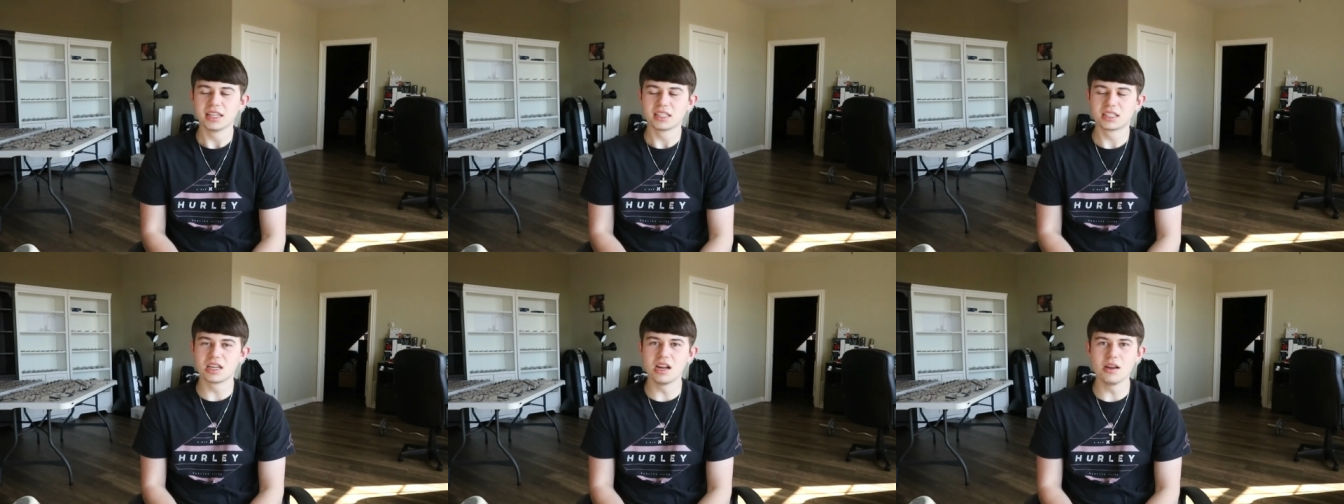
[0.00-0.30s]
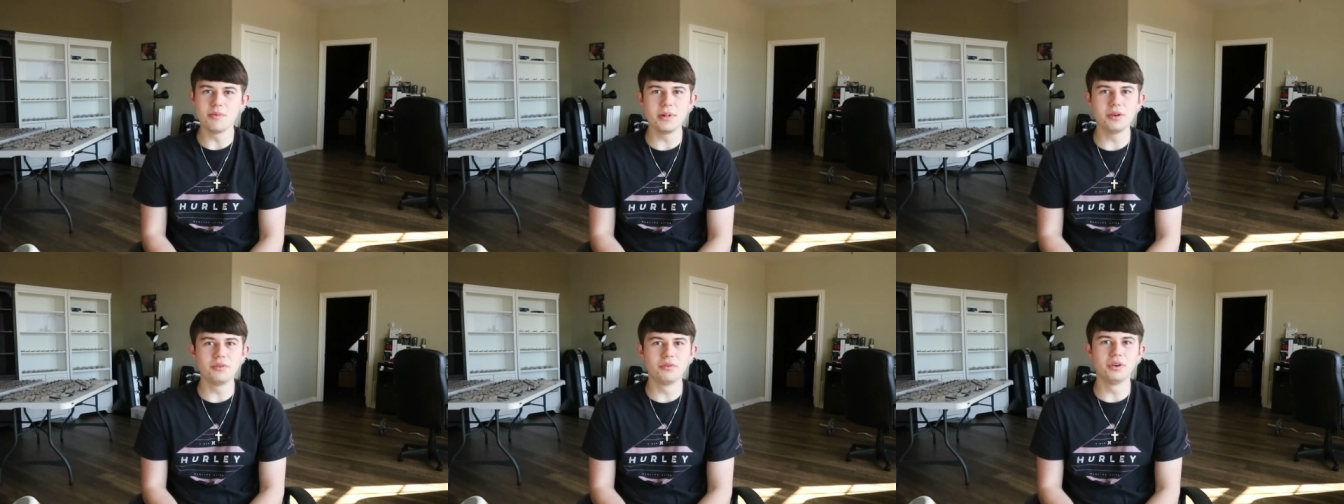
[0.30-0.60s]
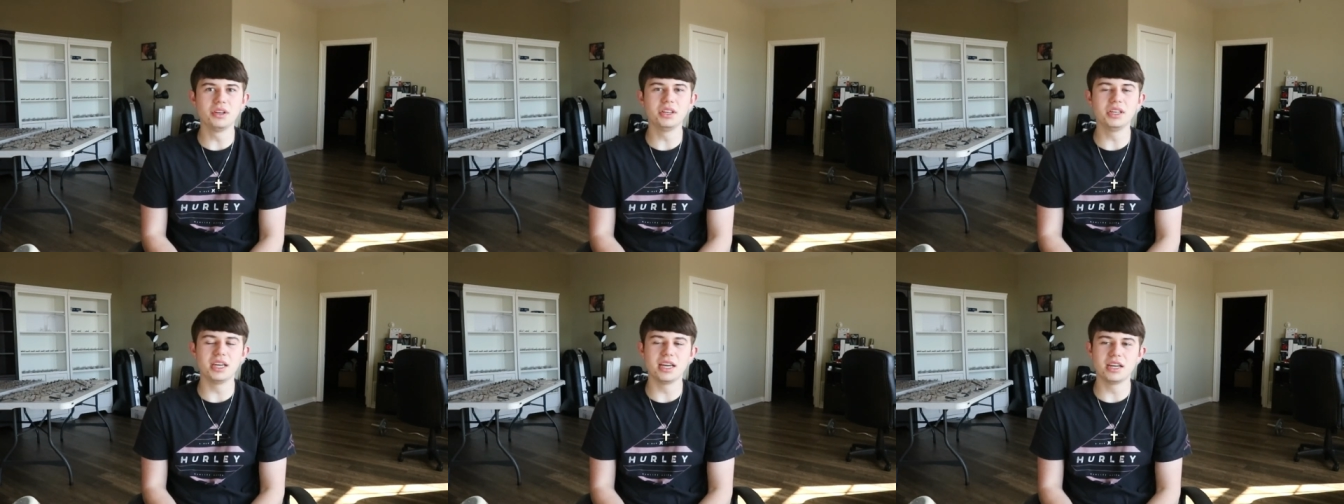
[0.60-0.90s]
It's going to be
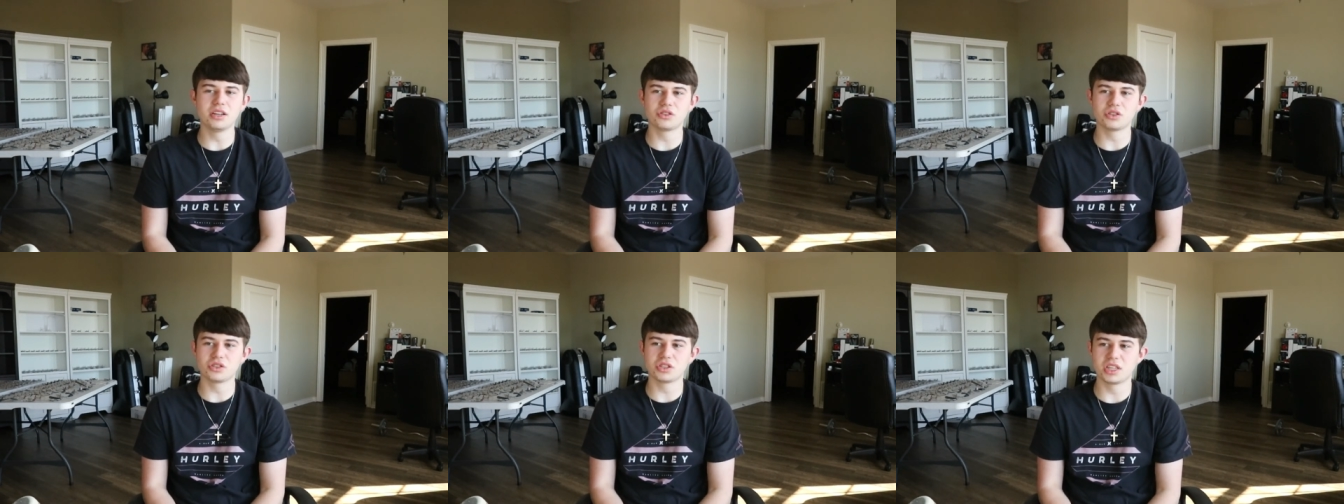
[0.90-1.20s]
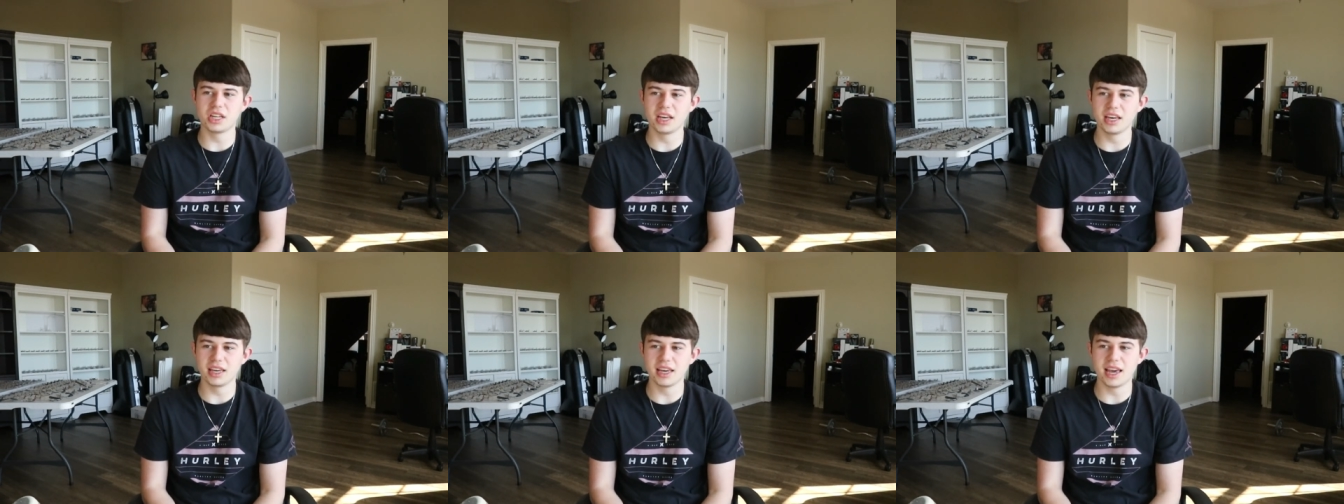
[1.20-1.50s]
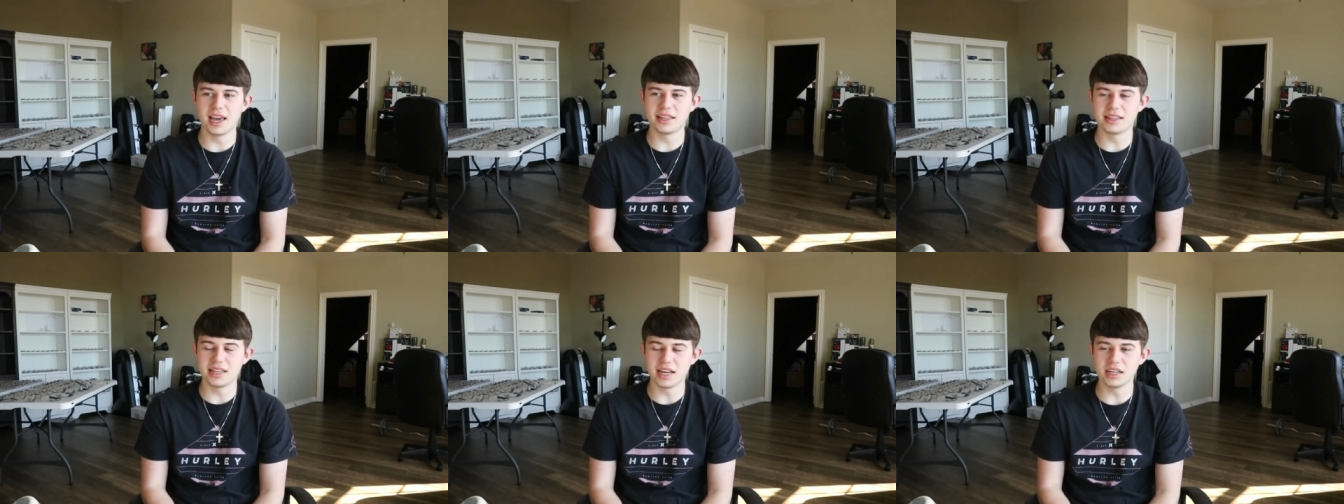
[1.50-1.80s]
really interesting.
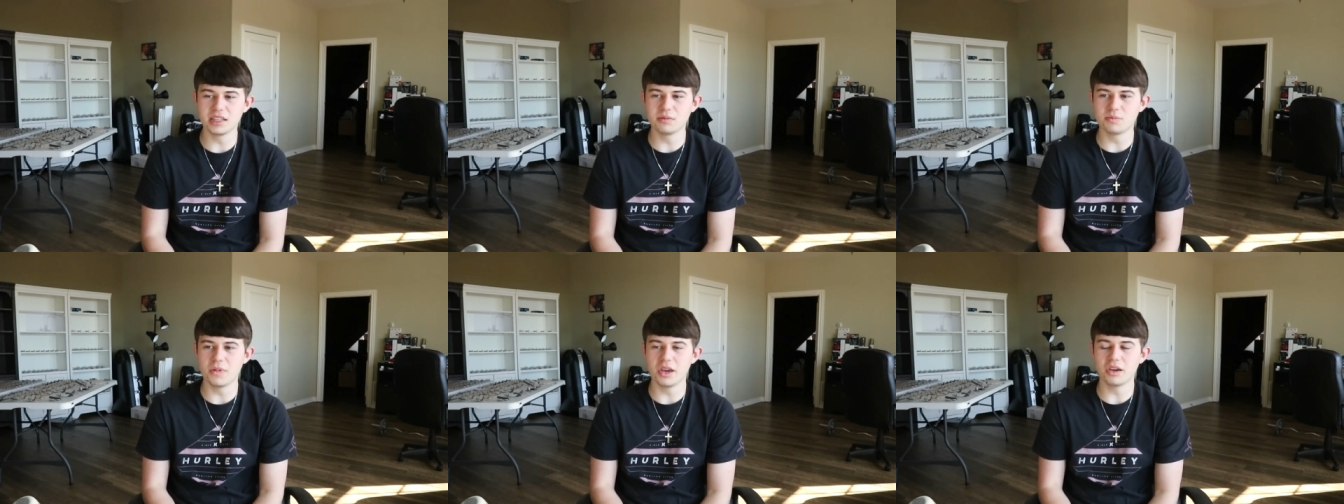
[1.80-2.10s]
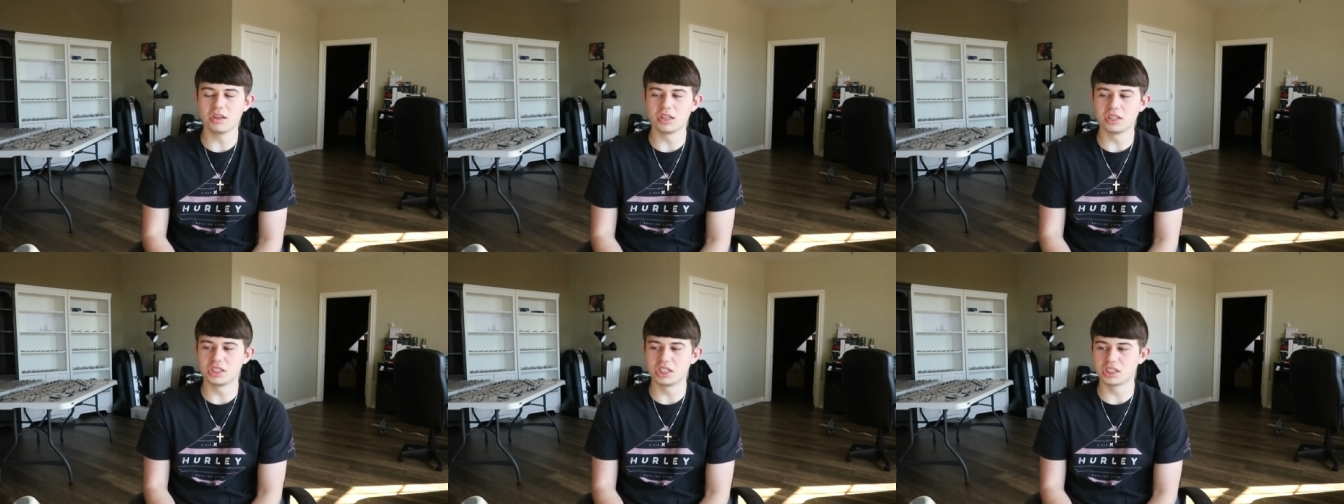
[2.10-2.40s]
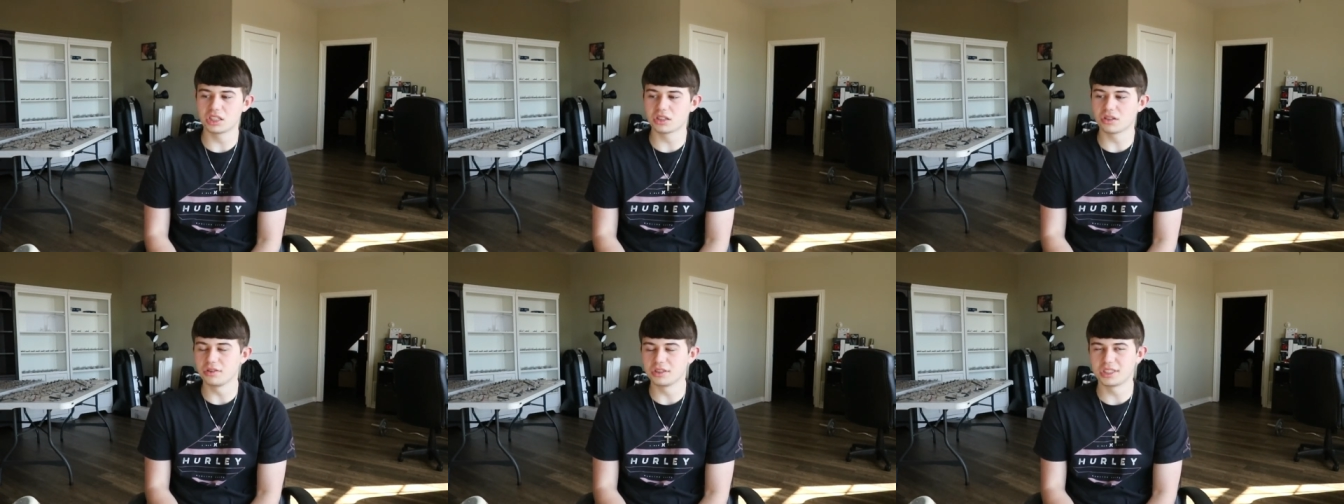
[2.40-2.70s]
It does make
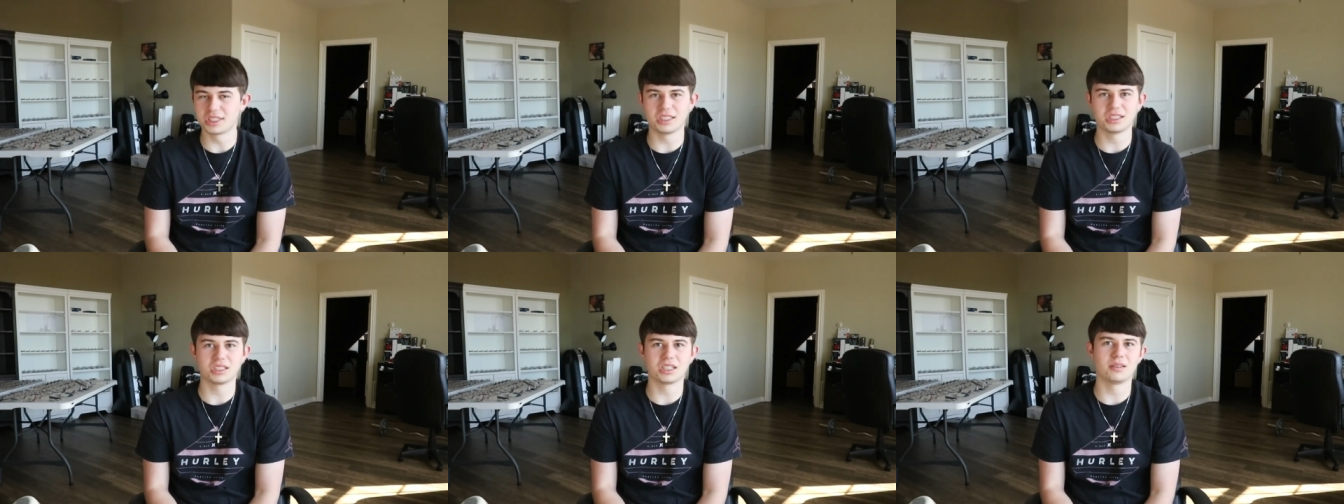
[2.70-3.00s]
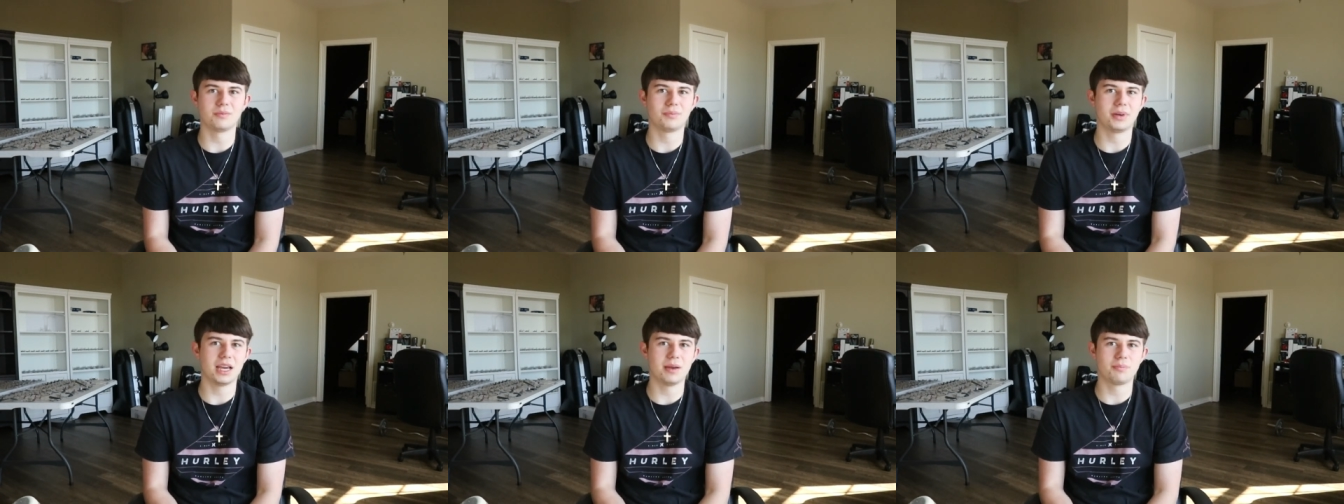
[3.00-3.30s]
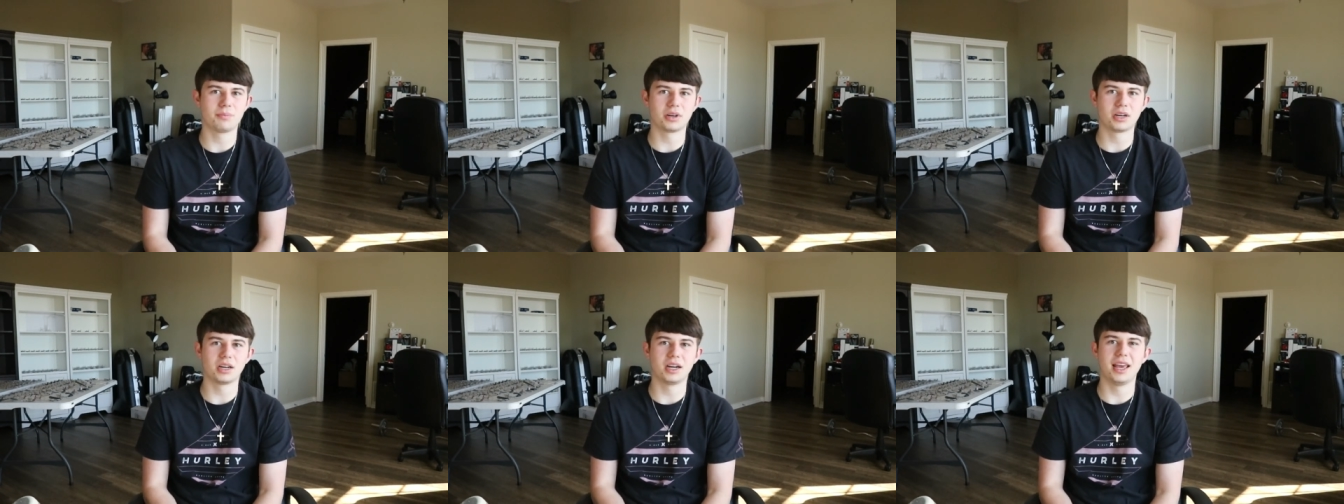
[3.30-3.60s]
logistical sense on
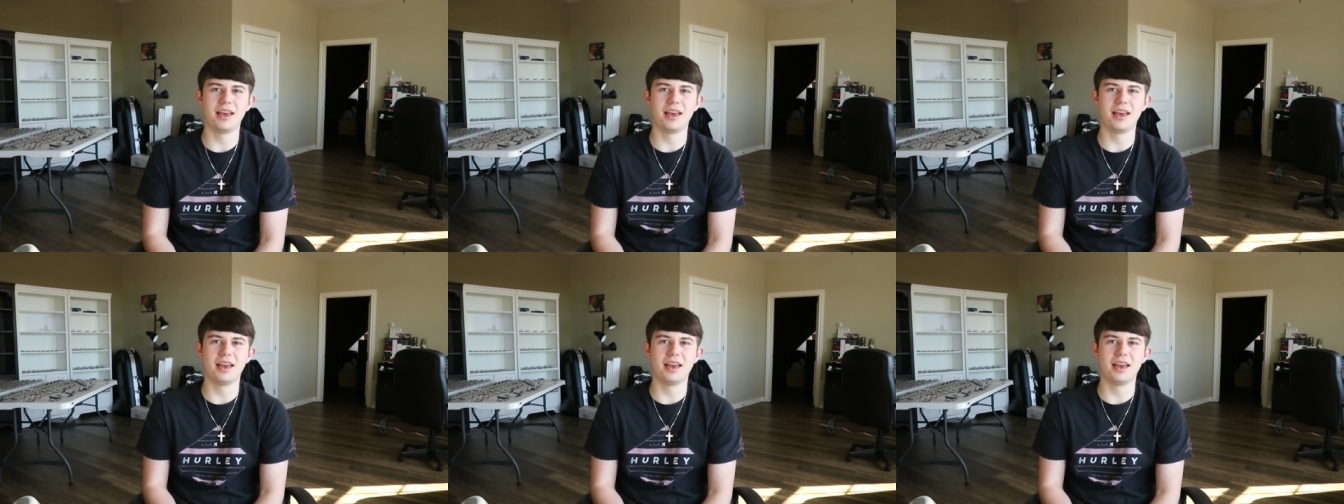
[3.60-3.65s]
paper.